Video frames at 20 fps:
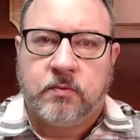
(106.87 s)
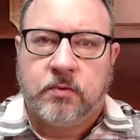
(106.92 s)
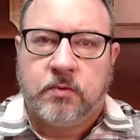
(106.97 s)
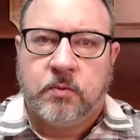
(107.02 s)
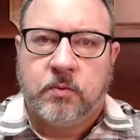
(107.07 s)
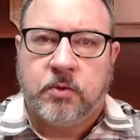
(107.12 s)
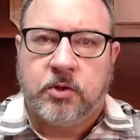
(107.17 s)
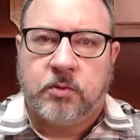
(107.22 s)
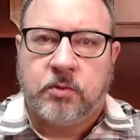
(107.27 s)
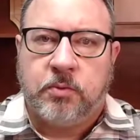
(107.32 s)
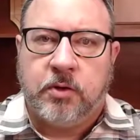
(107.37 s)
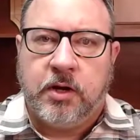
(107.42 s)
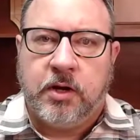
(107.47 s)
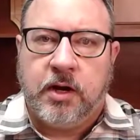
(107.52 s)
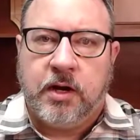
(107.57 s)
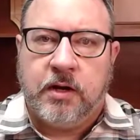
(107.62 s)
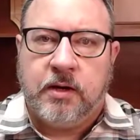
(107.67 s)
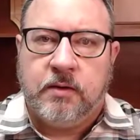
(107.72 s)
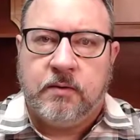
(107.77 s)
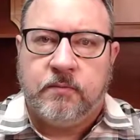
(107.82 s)
With a
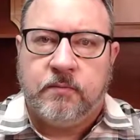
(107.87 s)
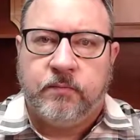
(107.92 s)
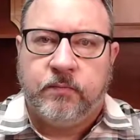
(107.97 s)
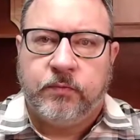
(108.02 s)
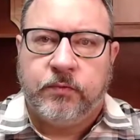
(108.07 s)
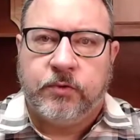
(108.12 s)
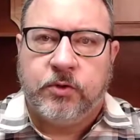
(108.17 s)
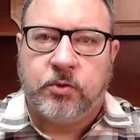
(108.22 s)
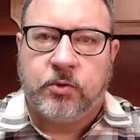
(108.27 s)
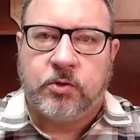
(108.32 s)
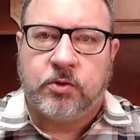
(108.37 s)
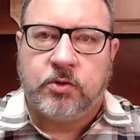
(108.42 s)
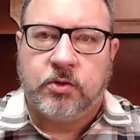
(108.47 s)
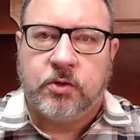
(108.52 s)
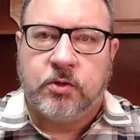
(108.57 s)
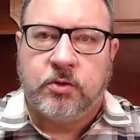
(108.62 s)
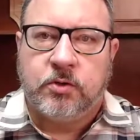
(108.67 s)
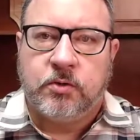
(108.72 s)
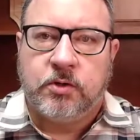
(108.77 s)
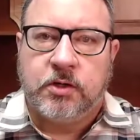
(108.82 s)
plan, you
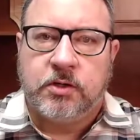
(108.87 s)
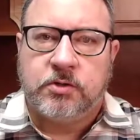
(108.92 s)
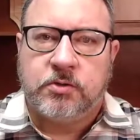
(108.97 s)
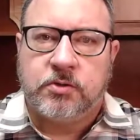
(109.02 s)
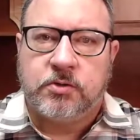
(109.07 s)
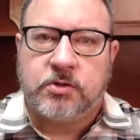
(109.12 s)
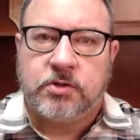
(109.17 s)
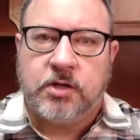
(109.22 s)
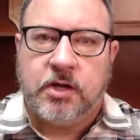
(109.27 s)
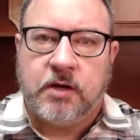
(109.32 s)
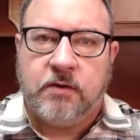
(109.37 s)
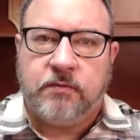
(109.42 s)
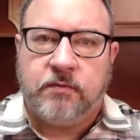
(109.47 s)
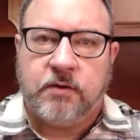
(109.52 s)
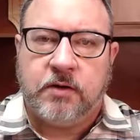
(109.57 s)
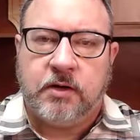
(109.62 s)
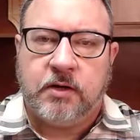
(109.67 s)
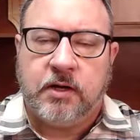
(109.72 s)
control who gets your stuff